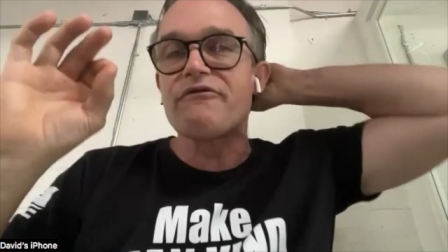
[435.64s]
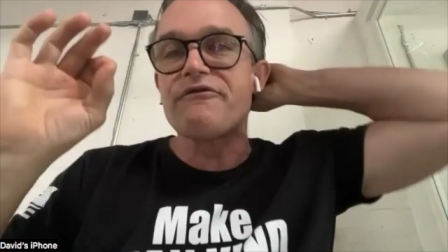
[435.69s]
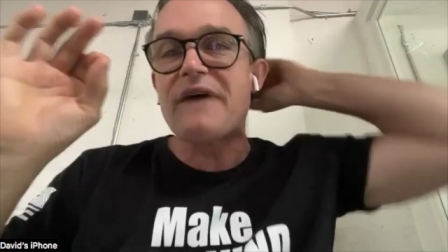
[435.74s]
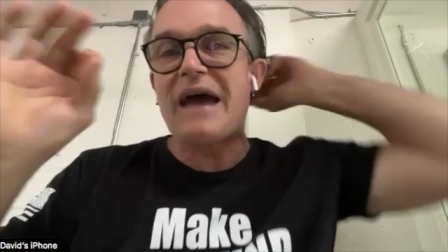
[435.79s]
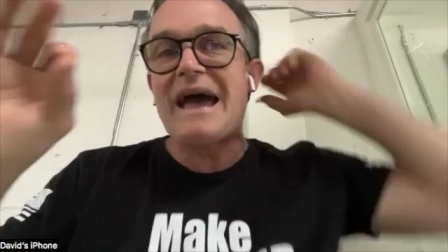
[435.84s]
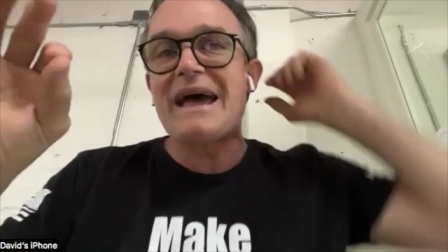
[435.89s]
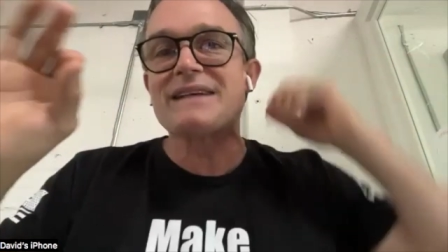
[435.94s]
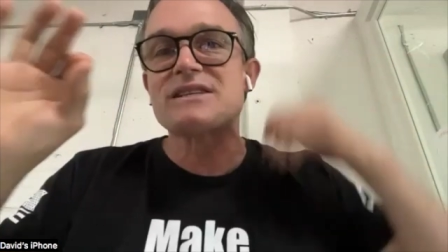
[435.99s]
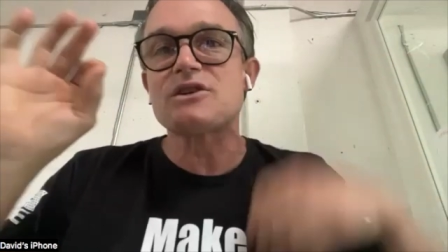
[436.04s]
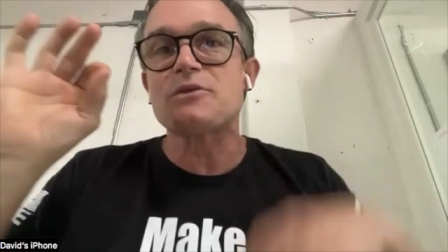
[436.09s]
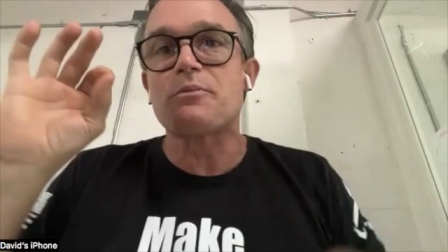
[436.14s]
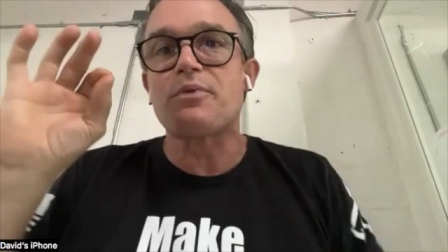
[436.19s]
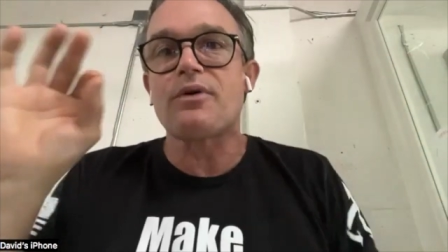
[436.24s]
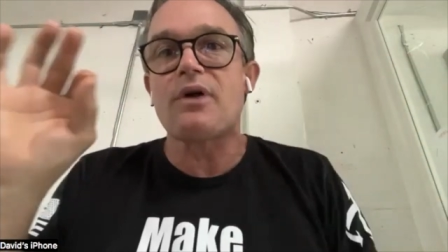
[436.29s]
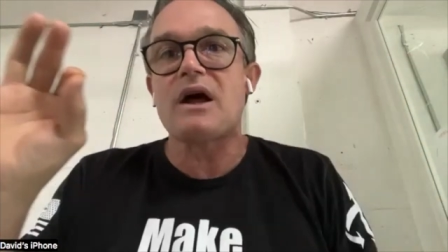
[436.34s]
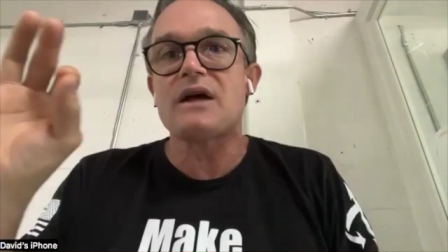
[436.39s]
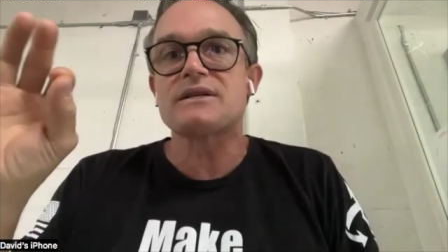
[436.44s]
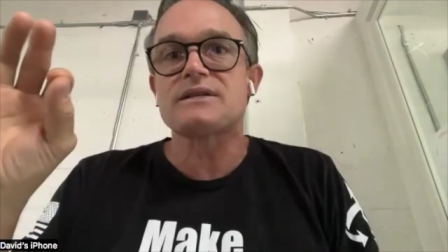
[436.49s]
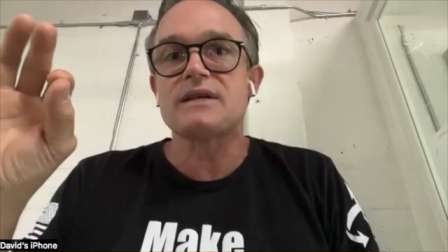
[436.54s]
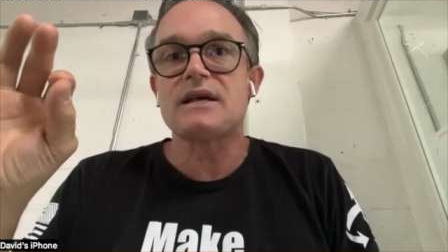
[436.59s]
fast
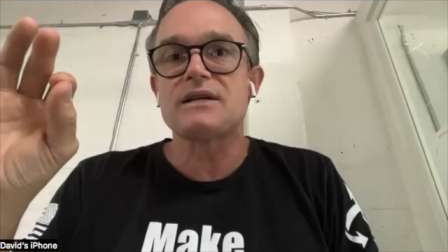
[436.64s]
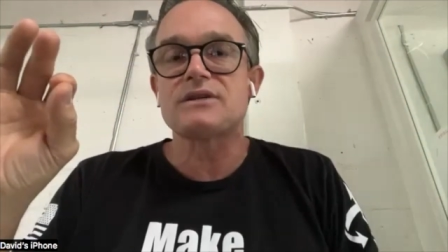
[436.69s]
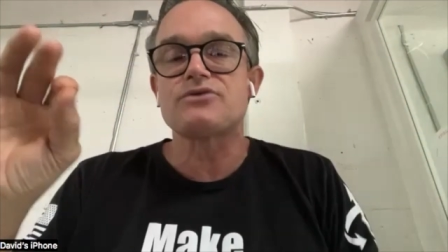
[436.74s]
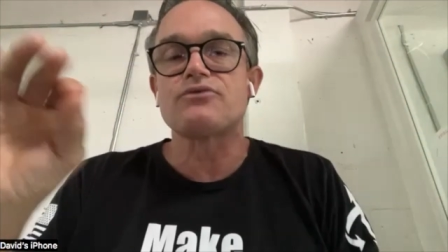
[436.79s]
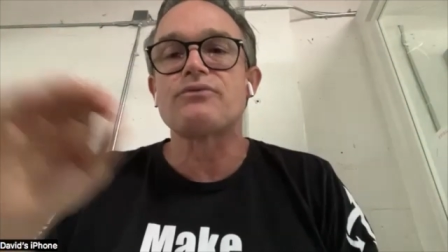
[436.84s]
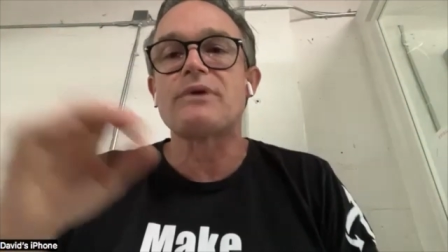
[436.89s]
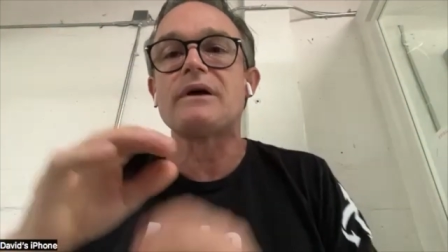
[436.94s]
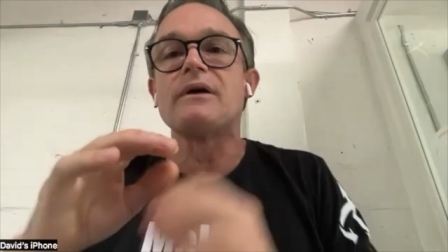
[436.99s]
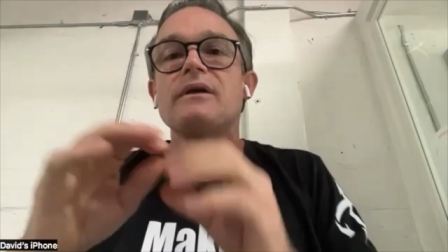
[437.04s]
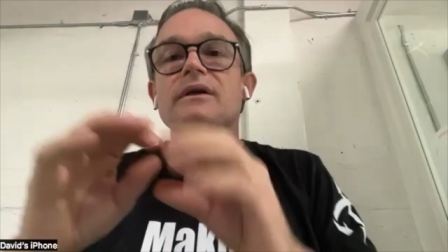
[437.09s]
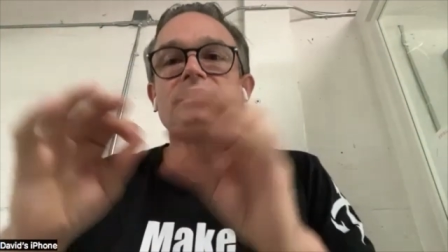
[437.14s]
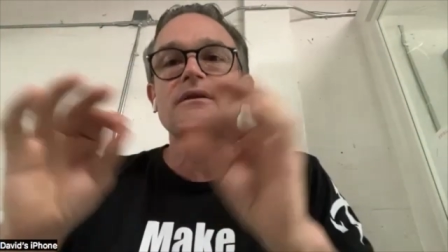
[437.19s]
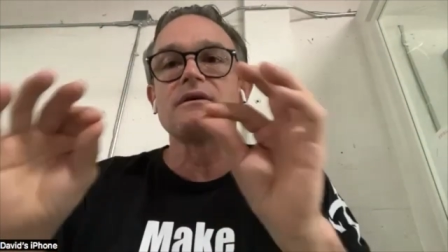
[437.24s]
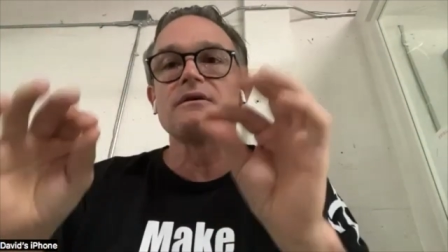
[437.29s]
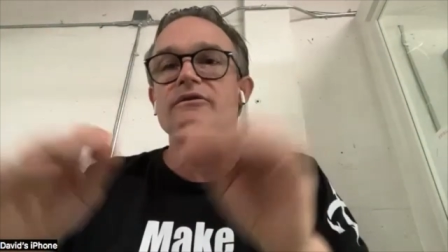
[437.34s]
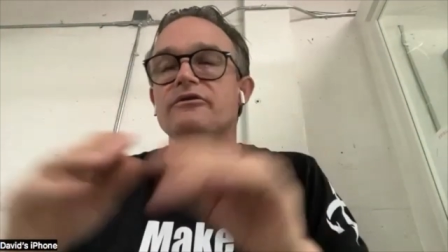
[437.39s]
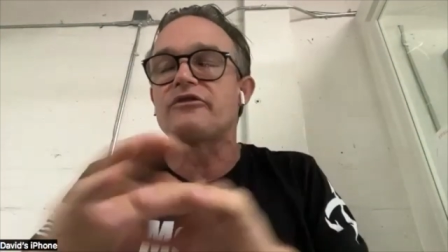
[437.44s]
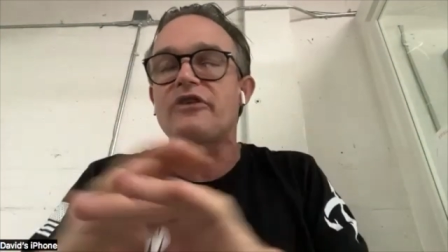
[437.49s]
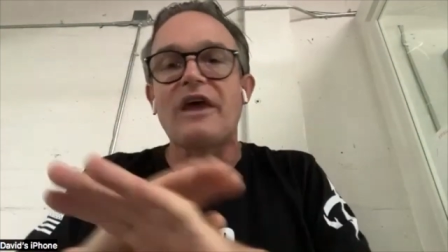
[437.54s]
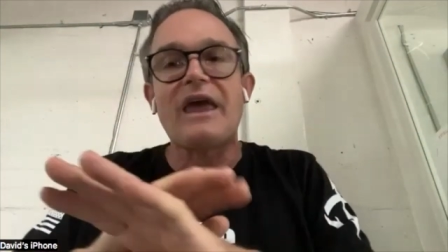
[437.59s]
process
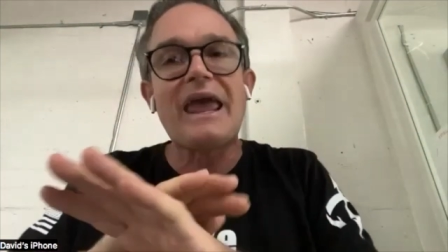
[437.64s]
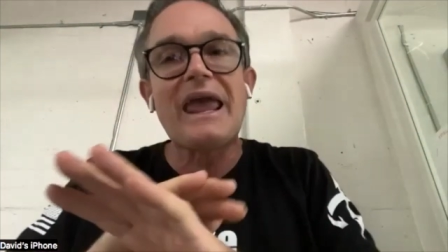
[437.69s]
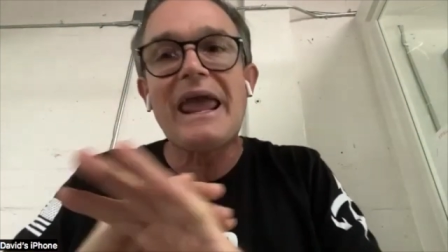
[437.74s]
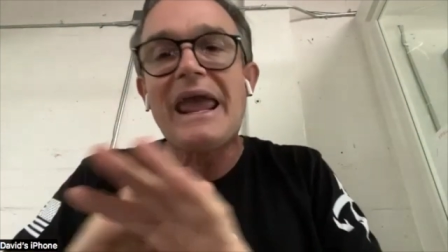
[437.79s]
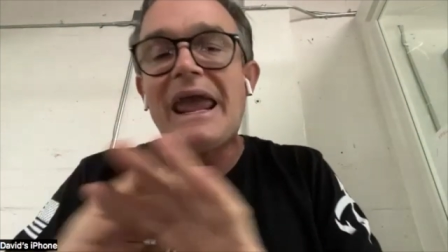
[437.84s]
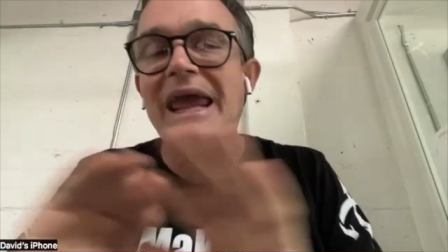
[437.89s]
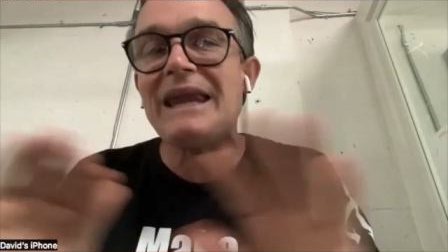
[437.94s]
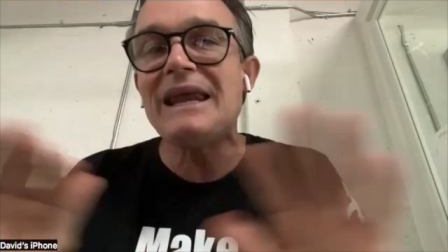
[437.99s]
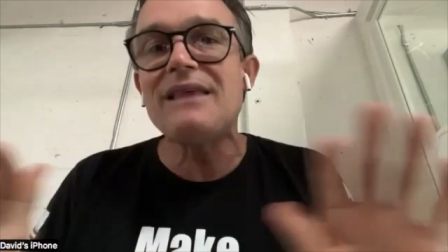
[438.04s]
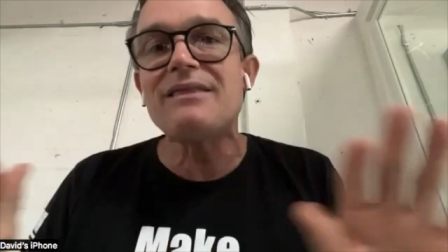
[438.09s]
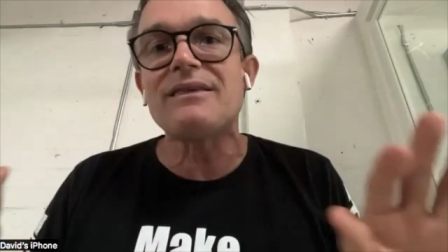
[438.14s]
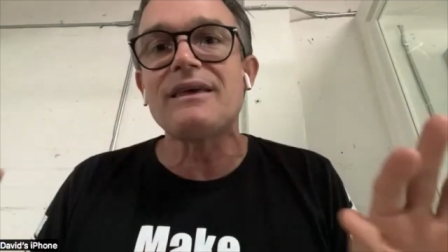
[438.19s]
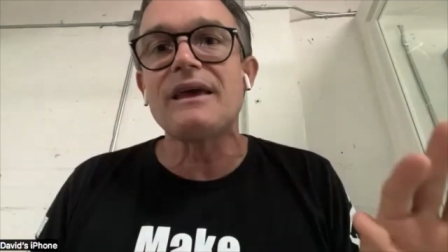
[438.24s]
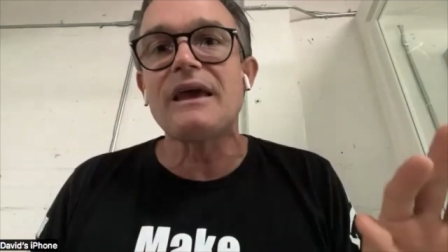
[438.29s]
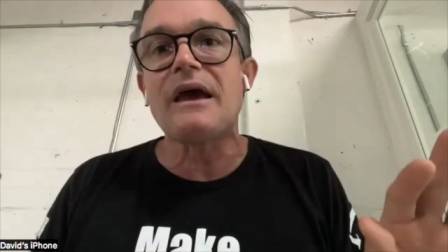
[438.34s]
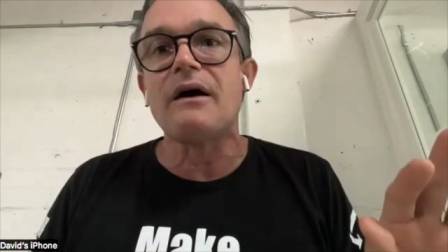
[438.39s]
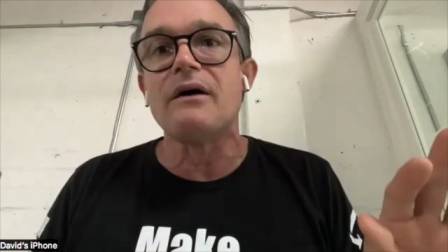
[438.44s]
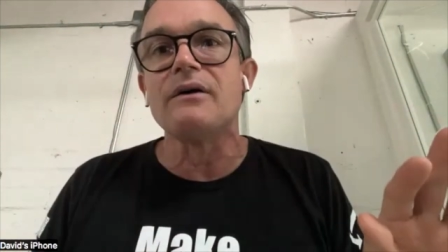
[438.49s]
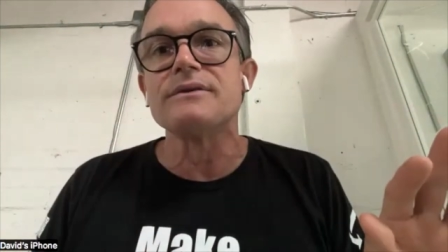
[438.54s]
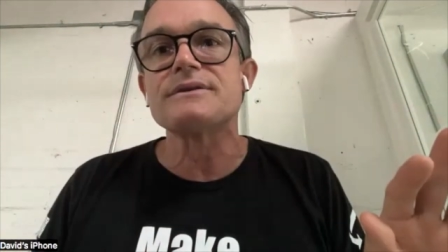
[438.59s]
relative to anything
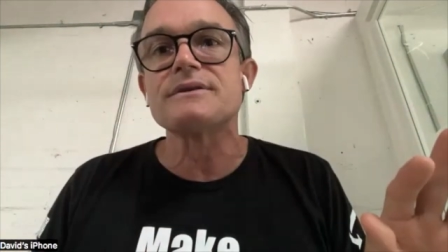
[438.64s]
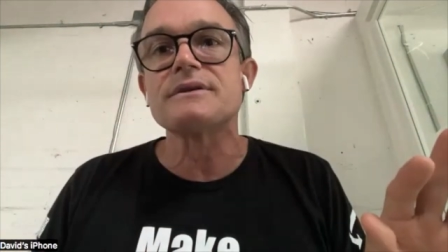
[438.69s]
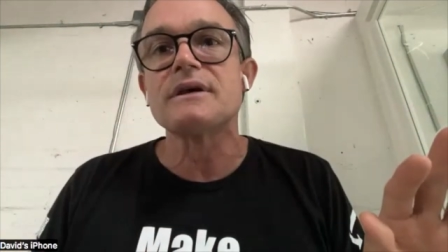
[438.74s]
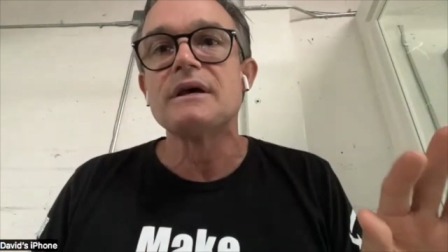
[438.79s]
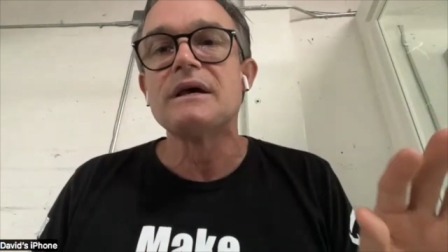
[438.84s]
else.